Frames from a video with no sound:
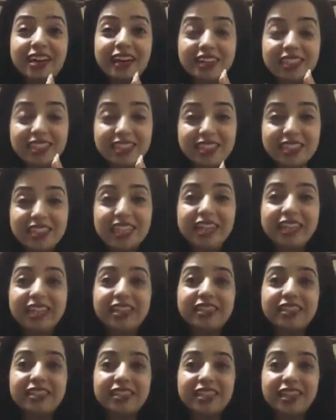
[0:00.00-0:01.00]
a
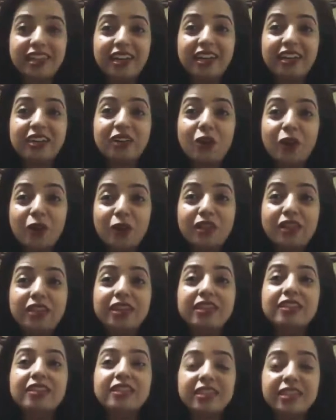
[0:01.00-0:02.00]
series called
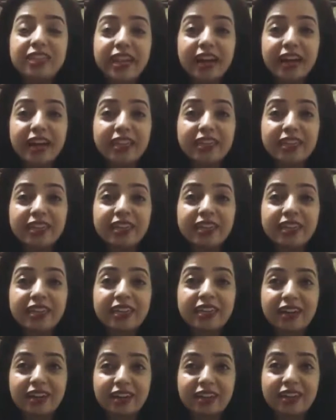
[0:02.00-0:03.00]
Gyan
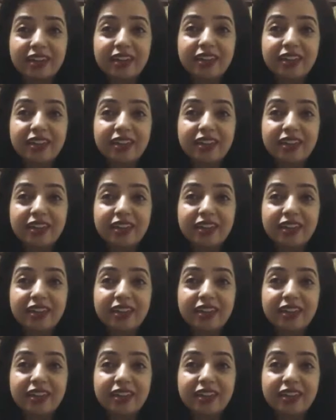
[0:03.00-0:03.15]
Ganga,